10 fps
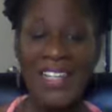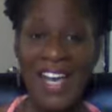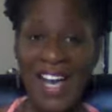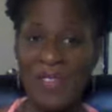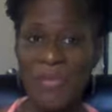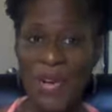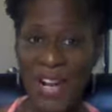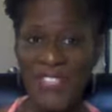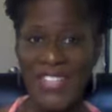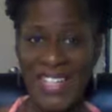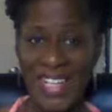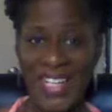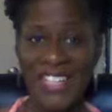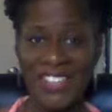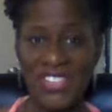nonprofit
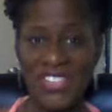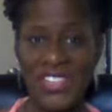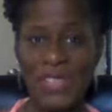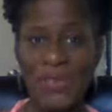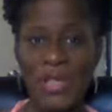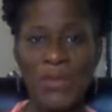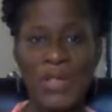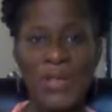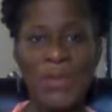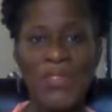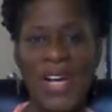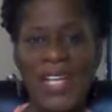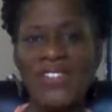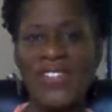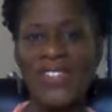agency where we
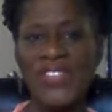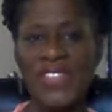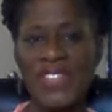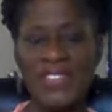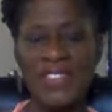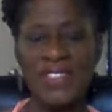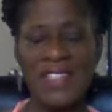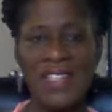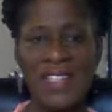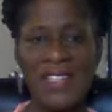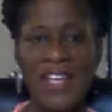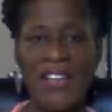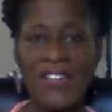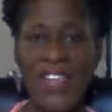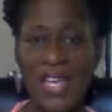provide services to
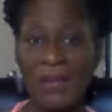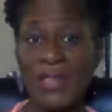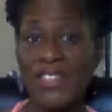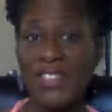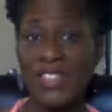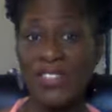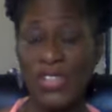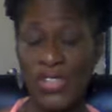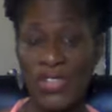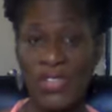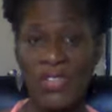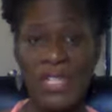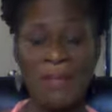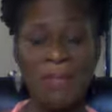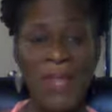families and children,